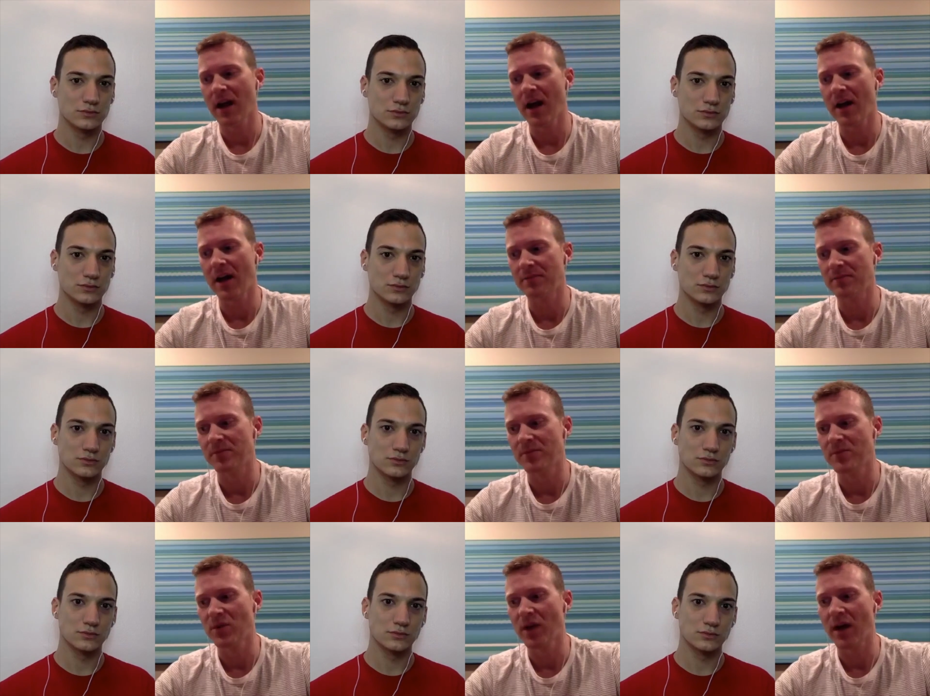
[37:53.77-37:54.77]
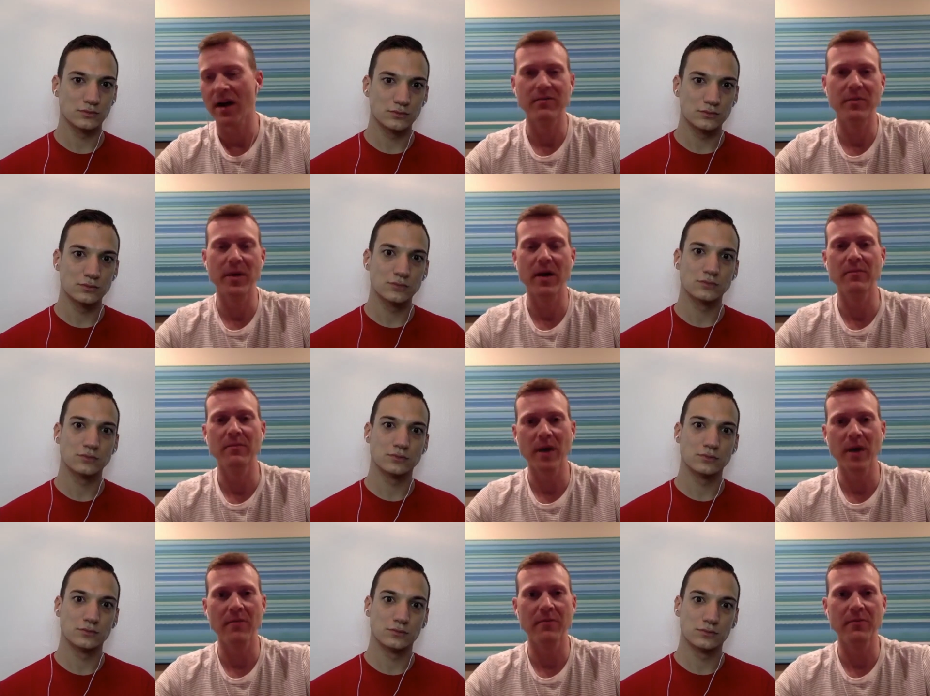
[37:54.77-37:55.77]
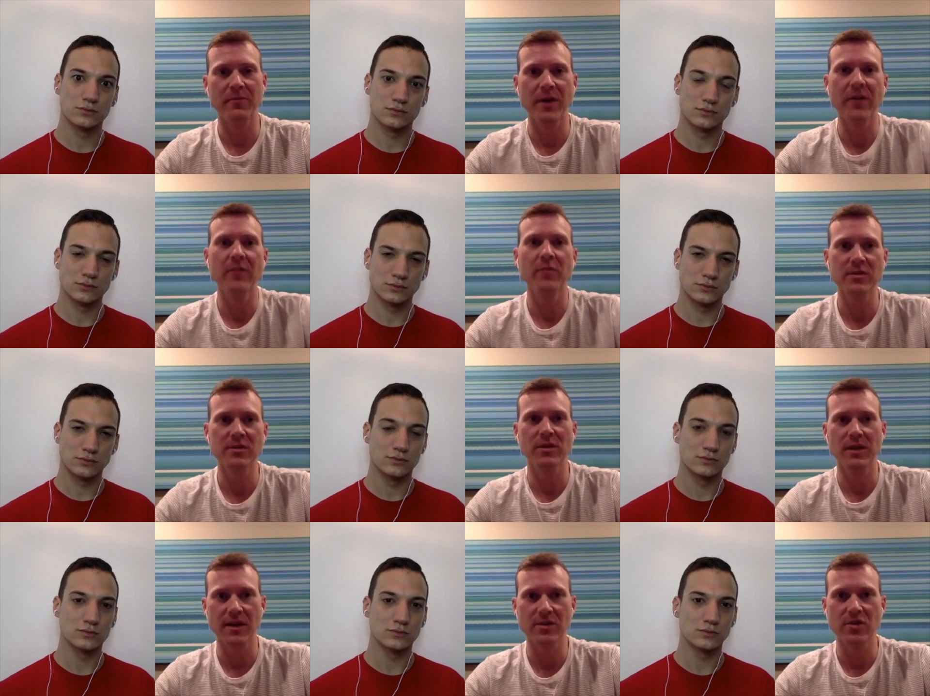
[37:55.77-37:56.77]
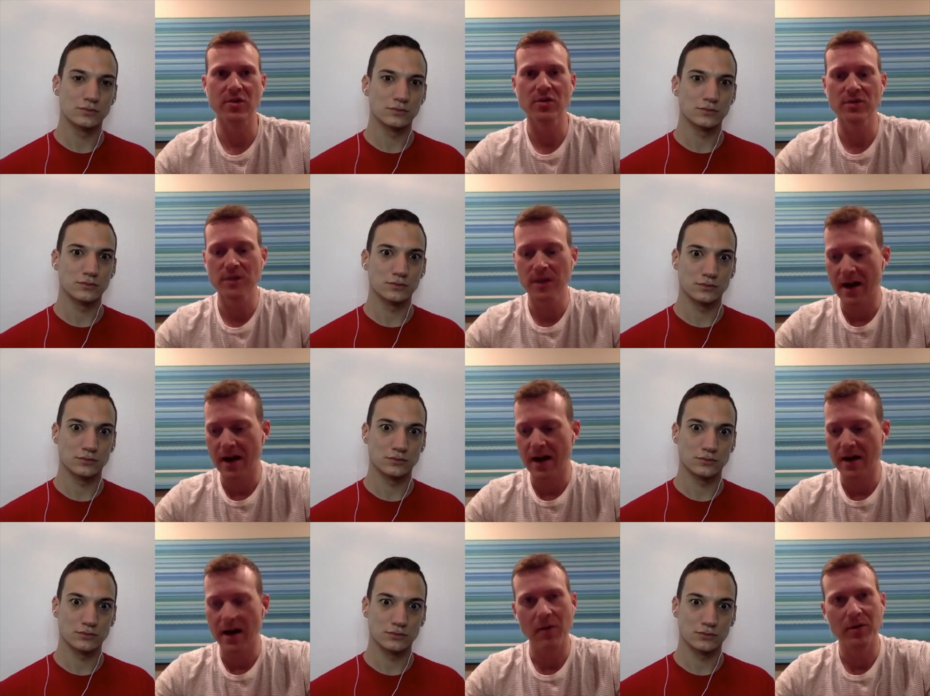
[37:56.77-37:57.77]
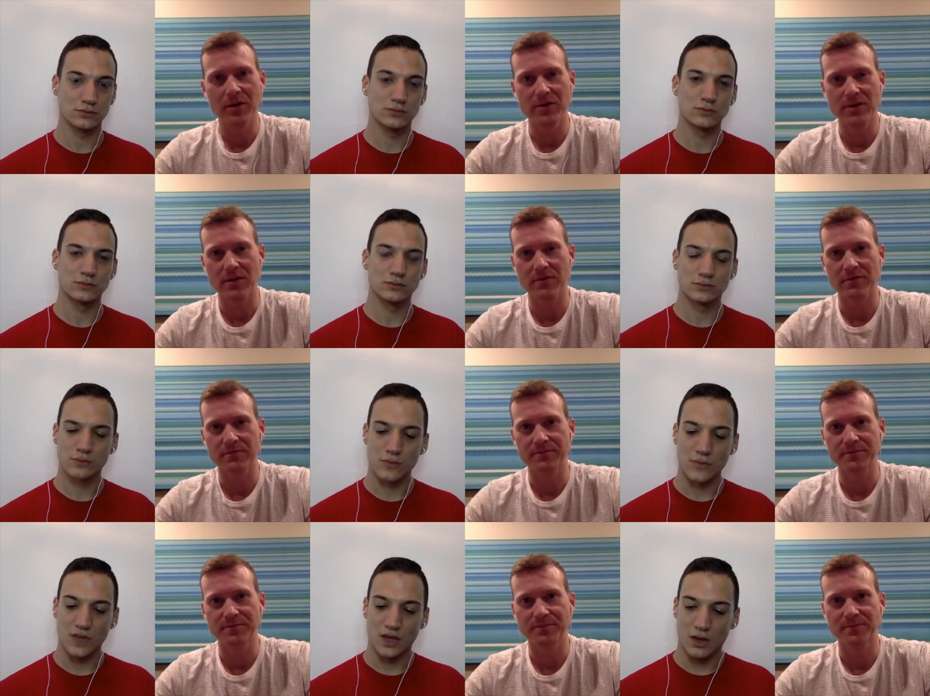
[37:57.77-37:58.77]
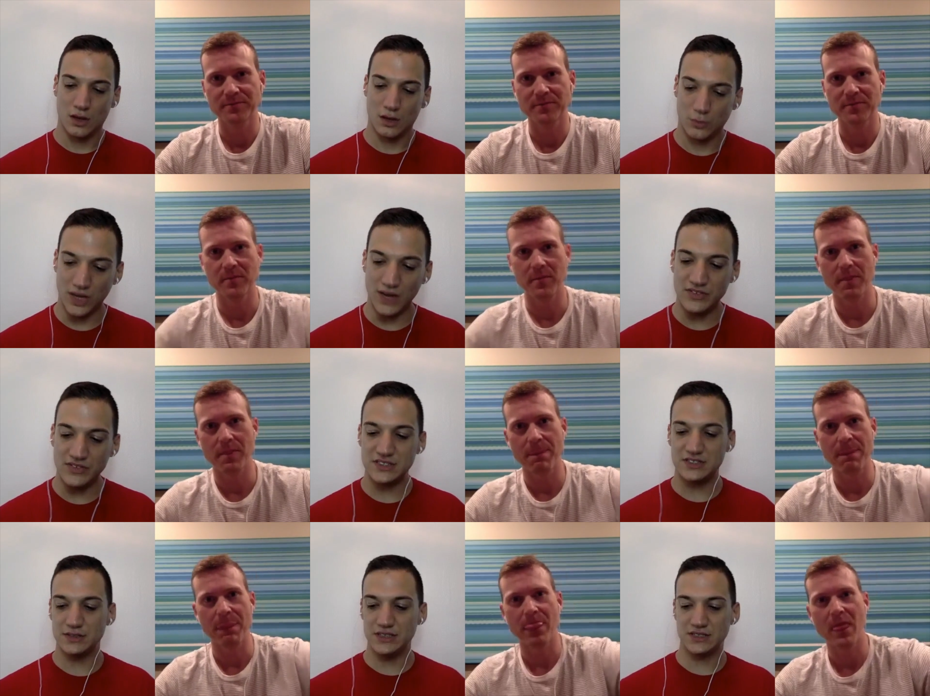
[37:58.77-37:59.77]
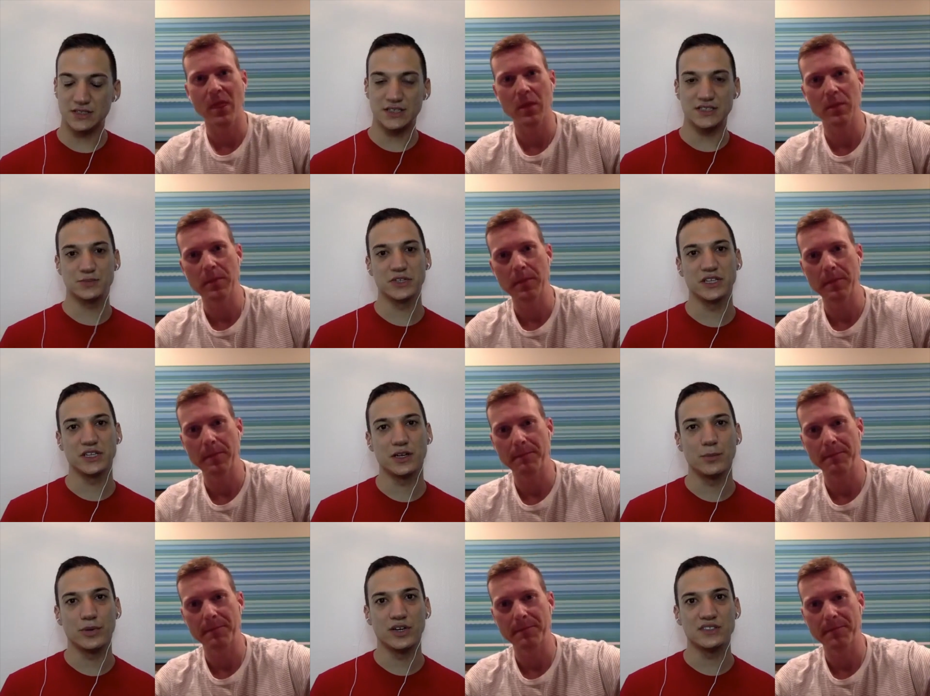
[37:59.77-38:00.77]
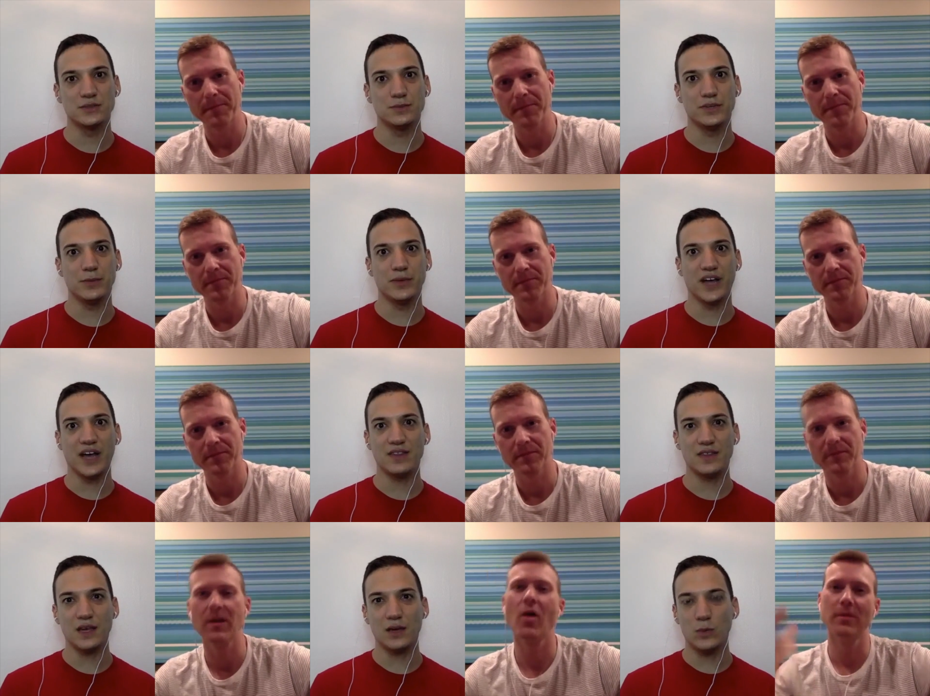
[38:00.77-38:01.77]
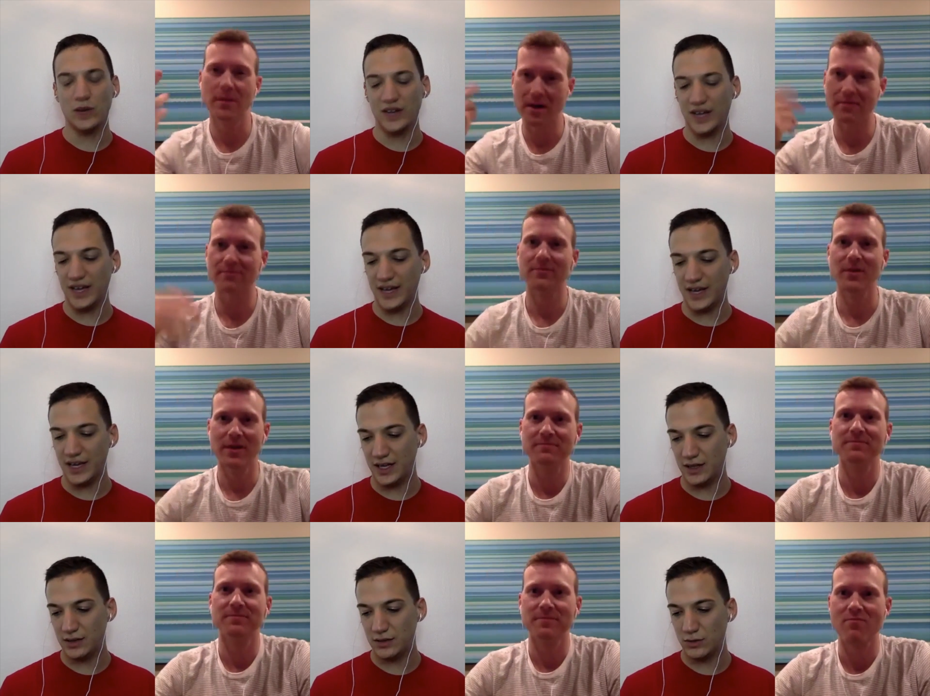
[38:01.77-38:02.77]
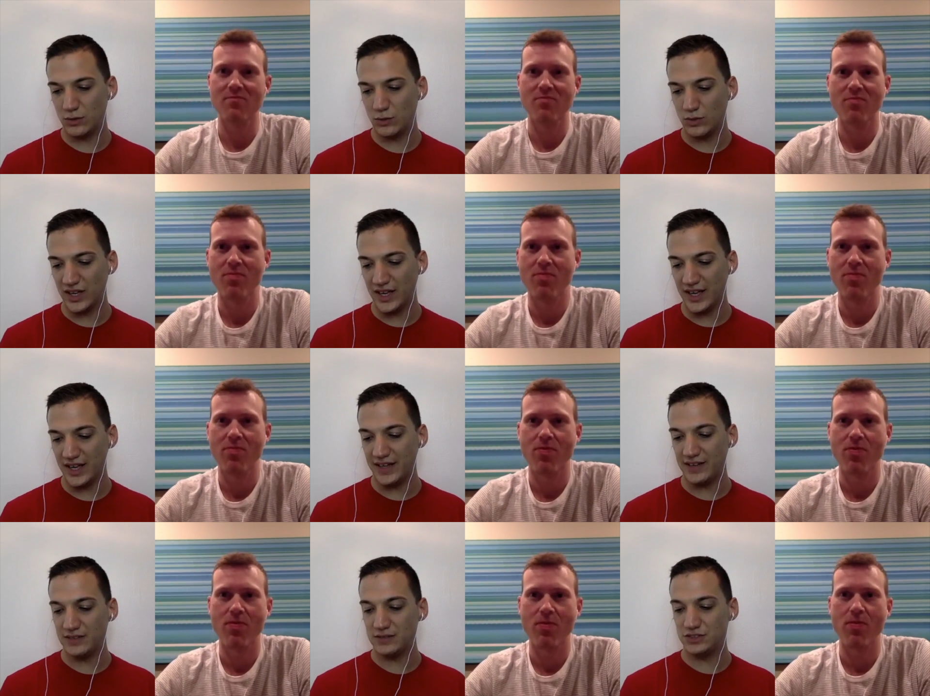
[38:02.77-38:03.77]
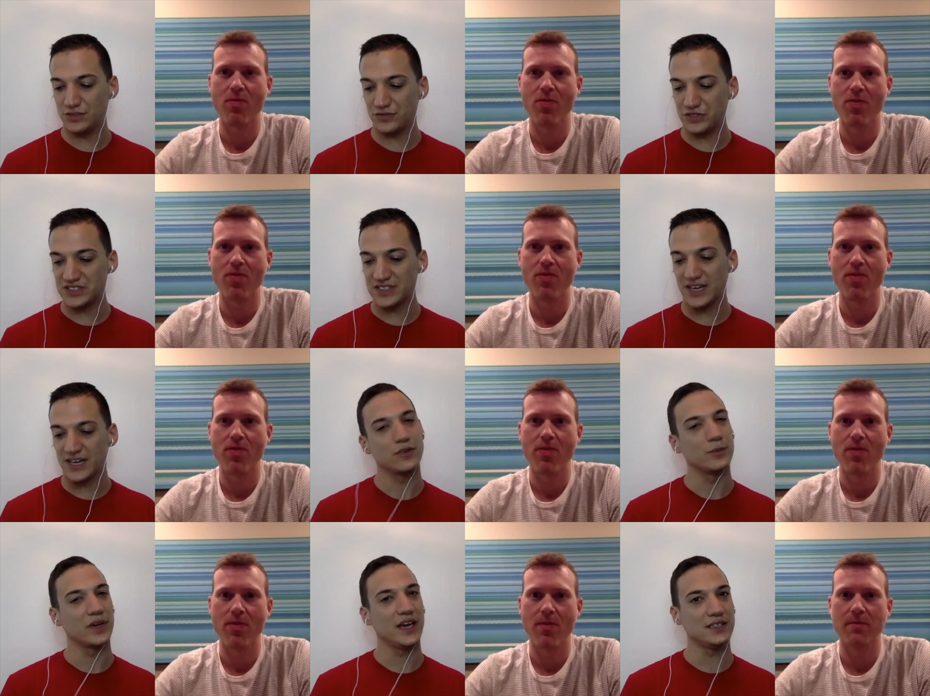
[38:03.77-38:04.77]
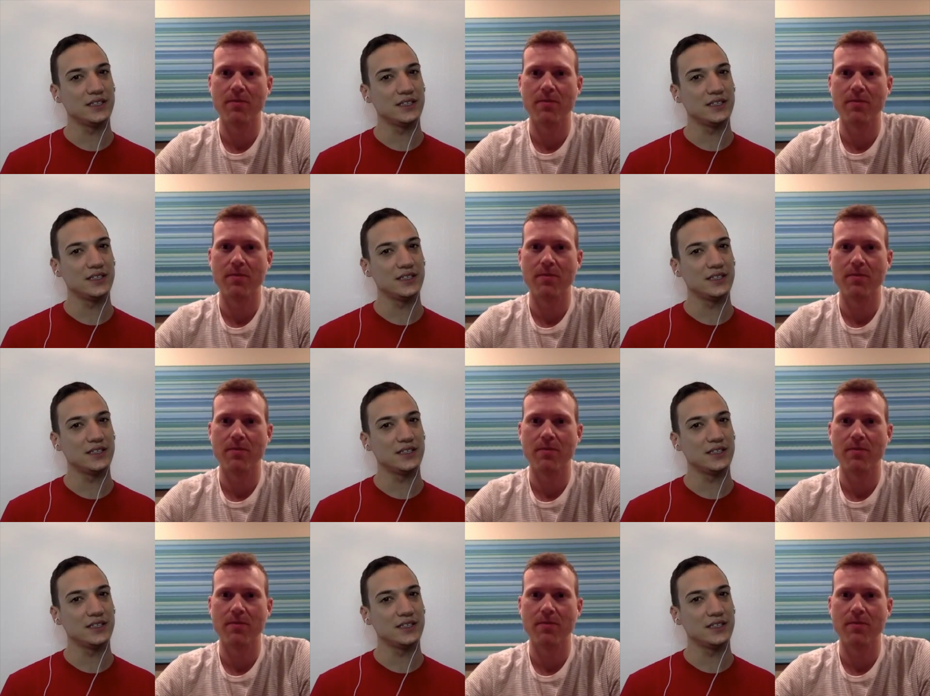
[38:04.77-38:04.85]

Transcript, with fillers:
Speaker 1: Um, so yeah, I, am I'm, I'm very impressed with the Gage girls. Uh, how about yourself?
Speaker 2: Well, obviously Sunisa Lee is really good on bars and beam, but I oh, think oh, yeah. what I uh, and Jeffree Scott from